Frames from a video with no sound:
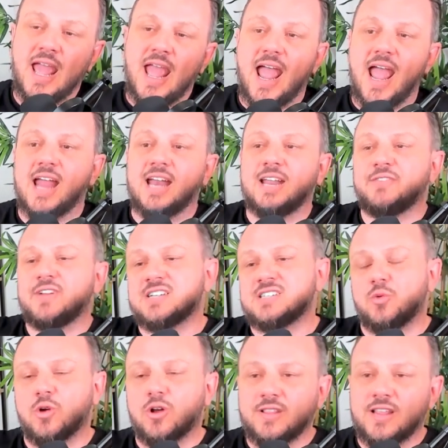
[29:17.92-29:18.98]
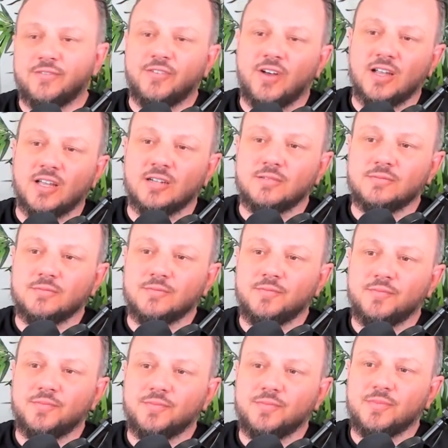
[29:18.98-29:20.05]
And if it doesn't work, then fuck it.
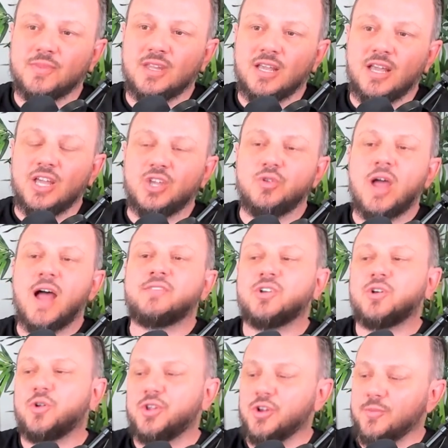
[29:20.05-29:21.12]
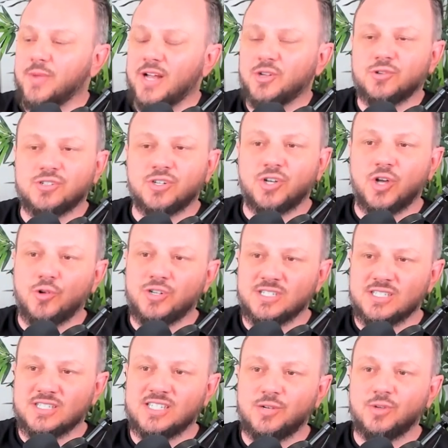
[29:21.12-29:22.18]
You have to go to your mentors and
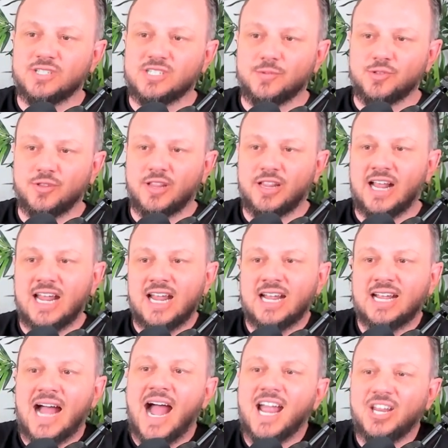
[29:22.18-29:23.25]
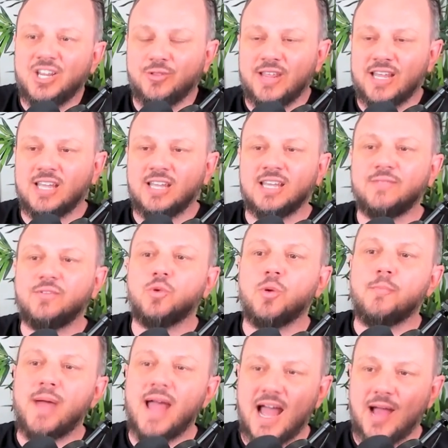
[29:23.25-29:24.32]
coaches and see what's up so that they can guide you, they can give you a
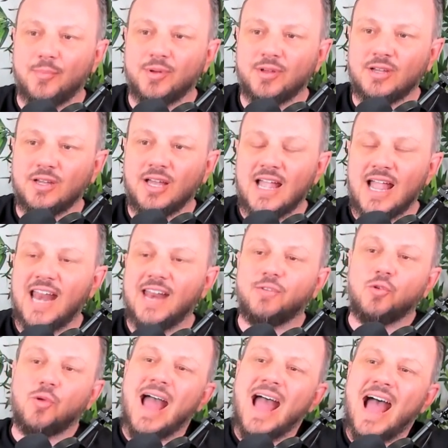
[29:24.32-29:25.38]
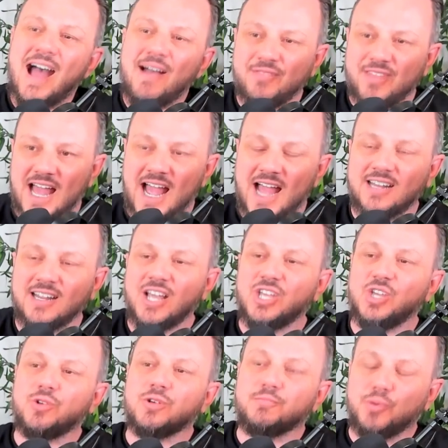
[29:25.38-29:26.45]
map. And if you yes. have that,
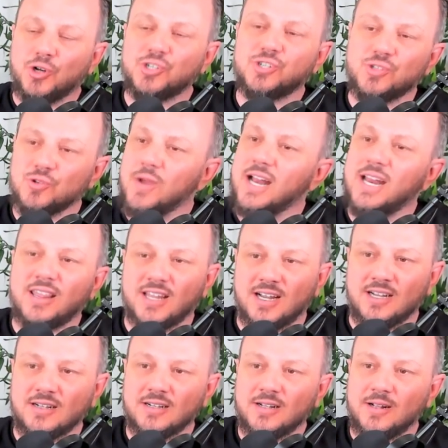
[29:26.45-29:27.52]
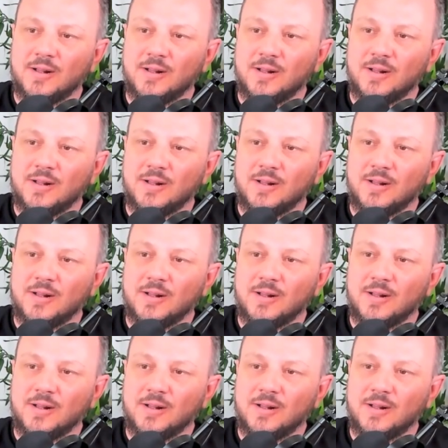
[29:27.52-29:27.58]
you can push through anything.